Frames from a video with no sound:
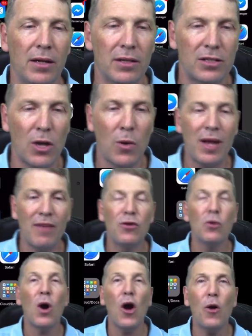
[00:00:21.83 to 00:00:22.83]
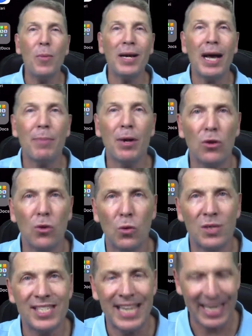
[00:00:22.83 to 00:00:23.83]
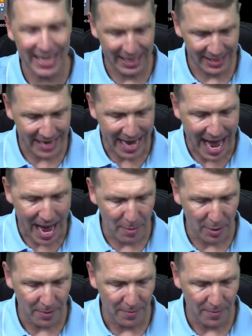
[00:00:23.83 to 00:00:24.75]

So if you open up your settings app,